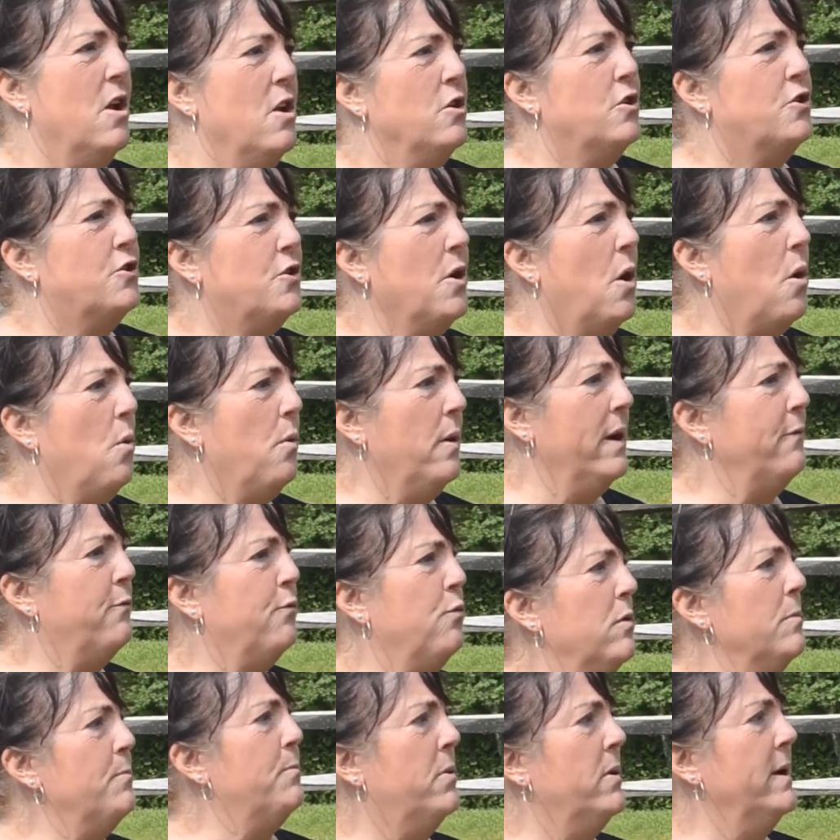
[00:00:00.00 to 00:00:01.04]
So if
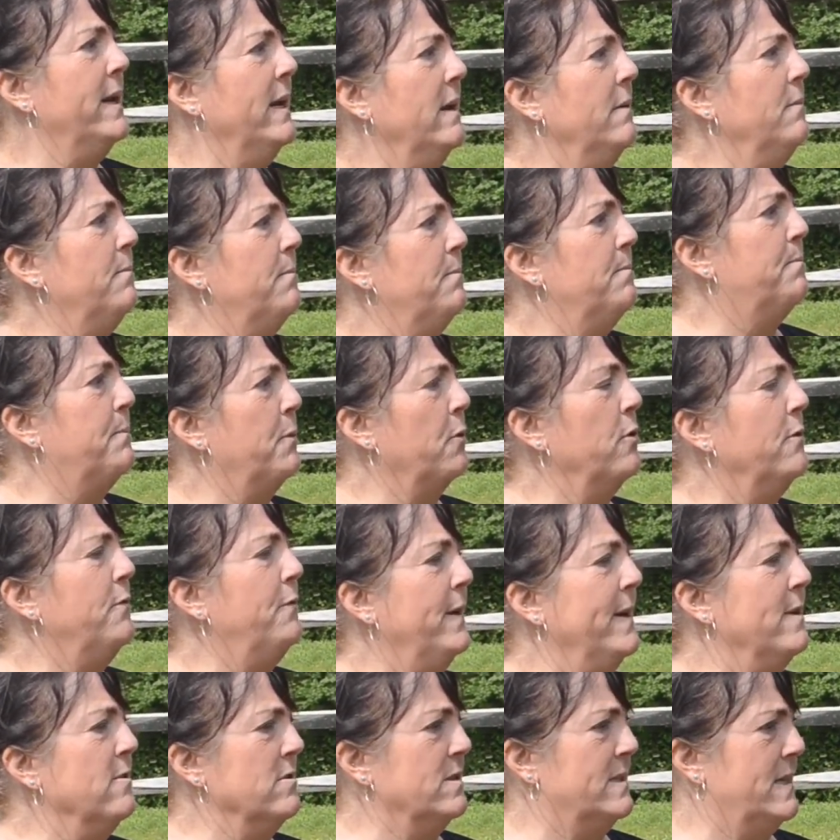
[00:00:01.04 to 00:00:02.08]
we're putting bird
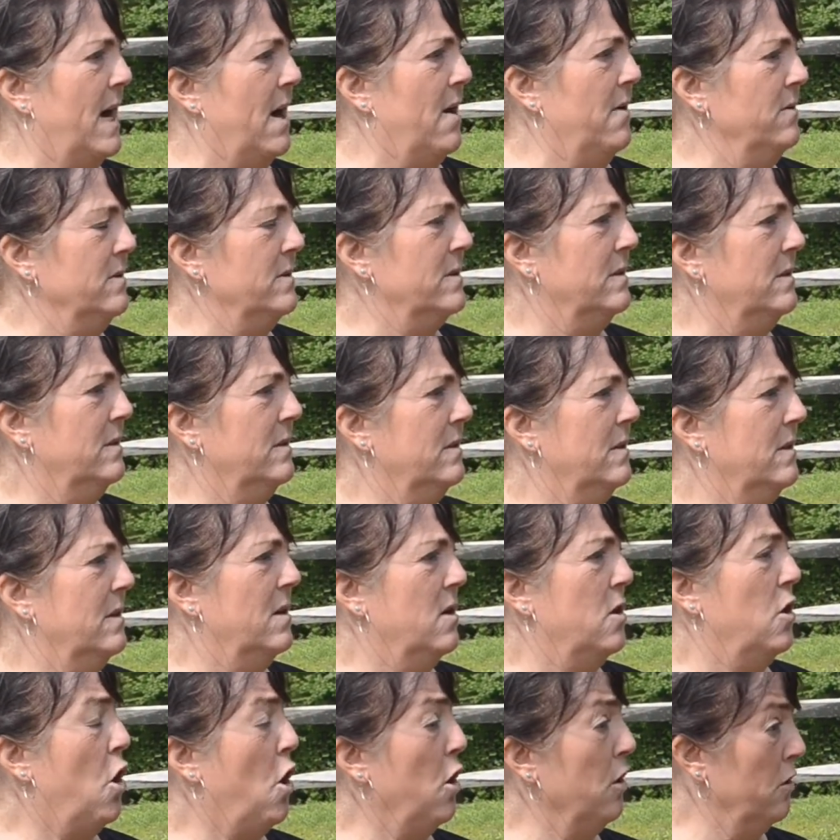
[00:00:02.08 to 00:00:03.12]
feeders out,
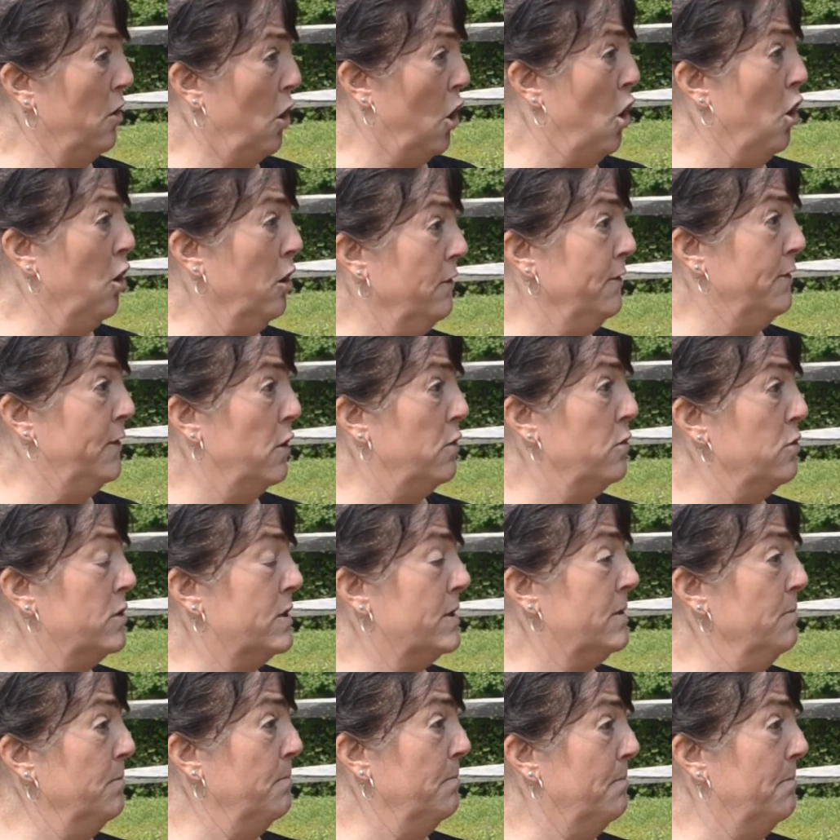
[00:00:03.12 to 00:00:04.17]
are all of those
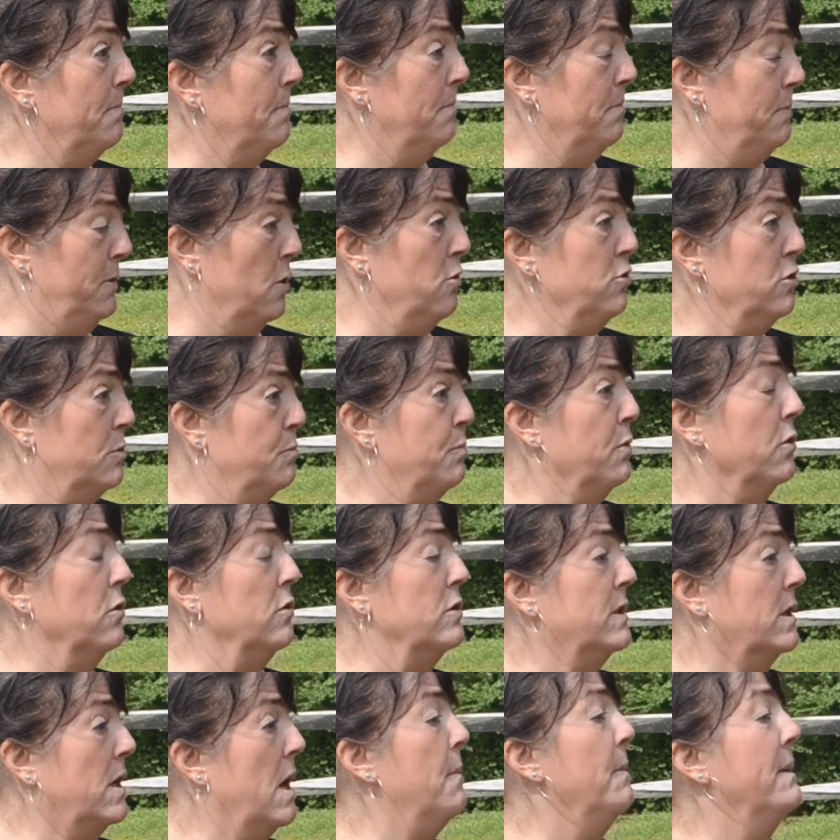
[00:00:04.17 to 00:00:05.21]

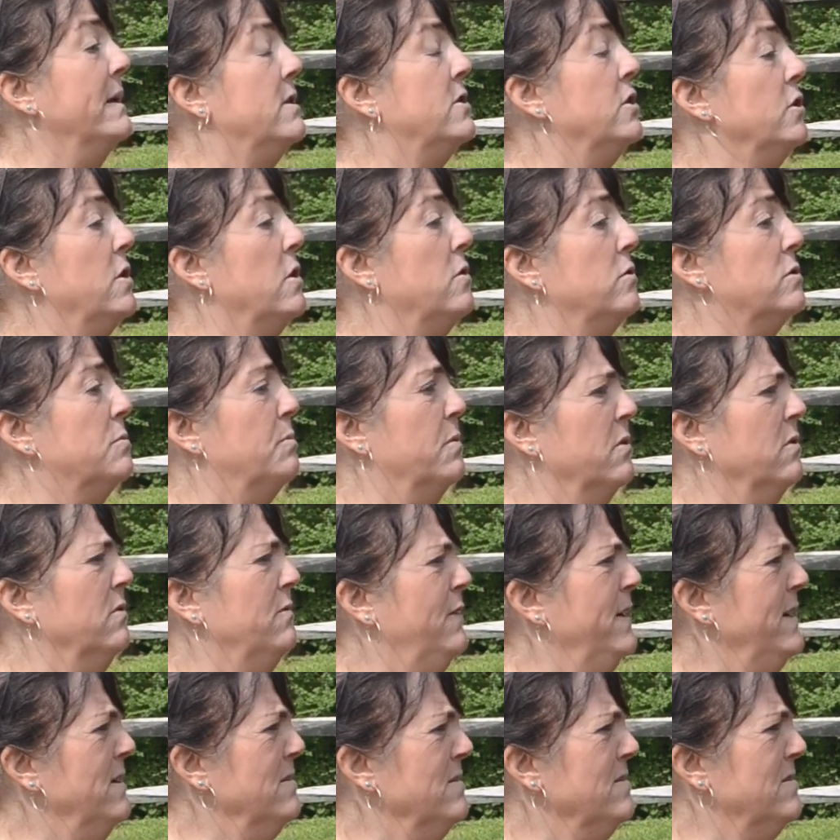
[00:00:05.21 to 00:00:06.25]
birds coming to those bird
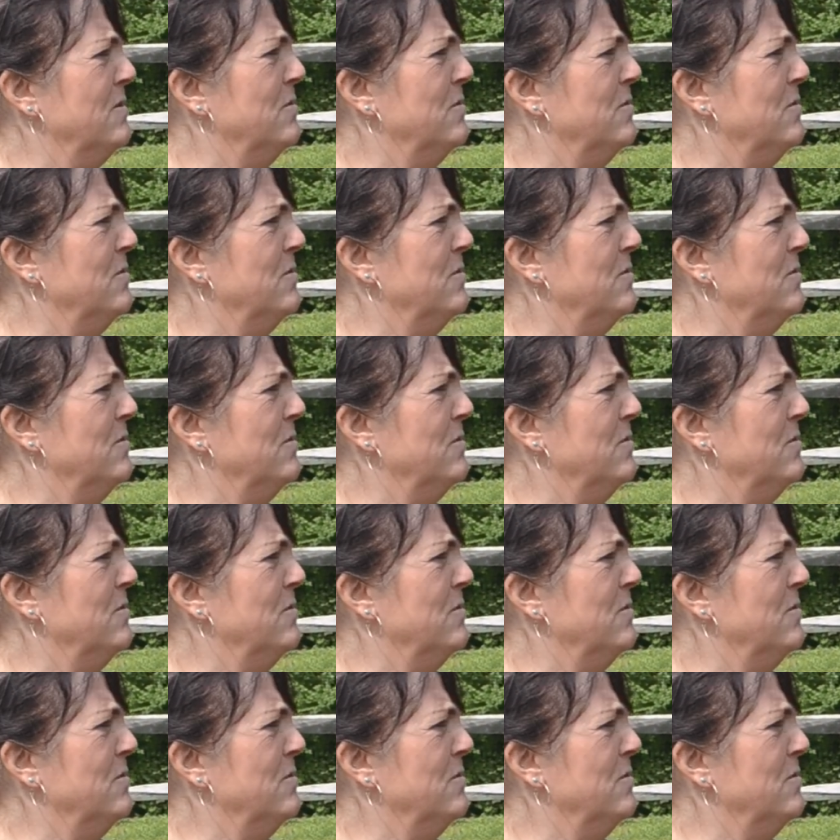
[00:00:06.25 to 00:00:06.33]
feeders?